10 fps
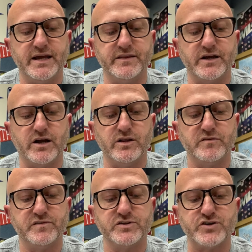and the
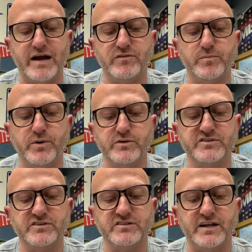colorful travel
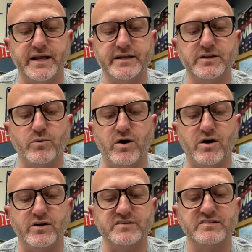posters lining the
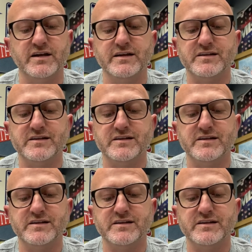walls,